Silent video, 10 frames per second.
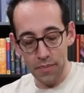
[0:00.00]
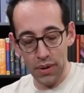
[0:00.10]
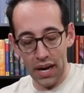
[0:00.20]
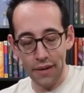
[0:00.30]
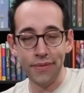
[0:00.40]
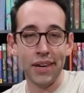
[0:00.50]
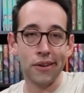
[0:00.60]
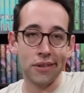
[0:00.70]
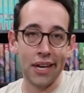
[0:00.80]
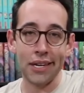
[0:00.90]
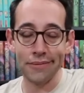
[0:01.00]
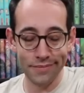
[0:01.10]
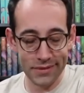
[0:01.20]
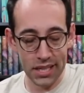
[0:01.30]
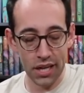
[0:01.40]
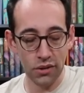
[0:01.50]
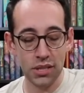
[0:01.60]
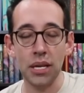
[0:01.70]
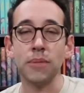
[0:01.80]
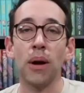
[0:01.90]
but I figured, like, you know,
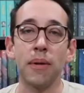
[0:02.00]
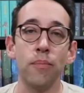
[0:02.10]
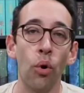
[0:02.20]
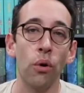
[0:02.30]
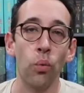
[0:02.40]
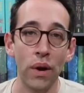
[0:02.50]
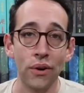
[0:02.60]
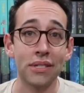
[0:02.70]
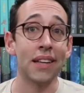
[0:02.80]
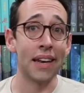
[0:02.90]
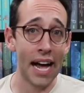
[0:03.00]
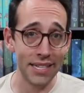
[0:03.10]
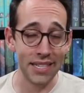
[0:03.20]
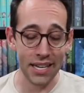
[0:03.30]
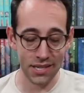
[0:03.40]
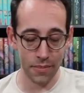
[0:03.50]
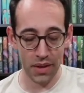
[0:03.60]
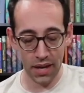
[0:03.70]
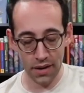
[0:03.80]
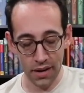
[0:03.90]
it's probably more weird to not say
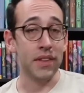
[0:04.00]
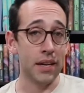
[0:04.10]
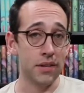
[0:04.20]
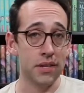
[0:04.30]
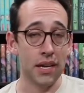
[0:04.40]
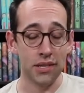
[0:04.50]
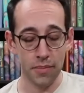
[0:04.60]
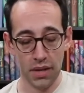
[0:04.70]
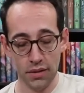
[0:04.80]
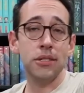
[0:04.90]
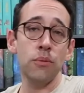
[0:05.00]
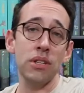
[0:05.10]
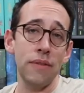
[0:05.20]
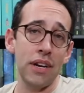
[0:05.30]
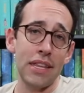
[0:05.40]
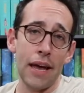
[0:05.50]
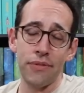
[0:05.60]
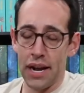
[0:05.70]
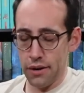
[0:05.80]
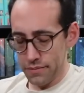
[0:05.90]
something than to say something. So we'll leave it at that
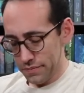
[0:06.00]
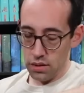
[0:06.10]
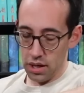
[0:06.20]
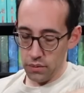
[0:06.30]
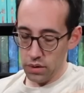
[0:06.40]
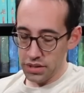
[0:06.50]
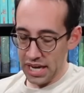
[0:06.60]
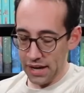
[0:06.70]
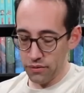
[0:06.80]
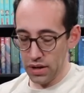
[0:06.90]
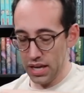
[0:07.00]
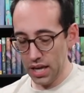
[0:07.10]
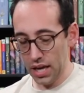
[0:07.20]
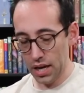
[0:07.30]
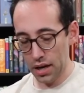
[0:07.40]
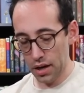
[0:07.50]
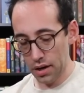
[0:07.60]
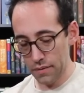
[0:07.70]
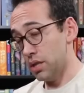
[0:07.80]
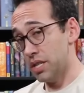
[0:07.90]
for now. All right, what have we
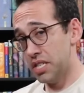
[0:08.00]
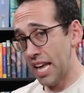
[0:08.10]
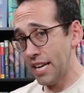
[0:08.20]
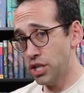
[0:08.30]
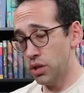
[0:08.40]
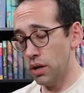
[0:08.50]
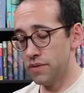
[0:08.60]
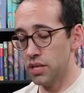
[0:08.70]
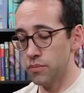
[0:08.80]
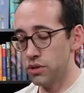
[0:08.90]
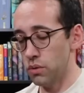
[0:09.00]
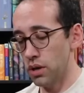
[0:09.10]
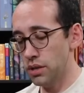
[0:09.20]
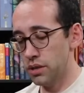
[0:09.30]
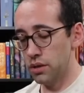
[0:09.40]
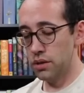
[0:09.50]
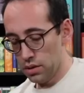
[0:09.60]
here? It's a statue of some sort.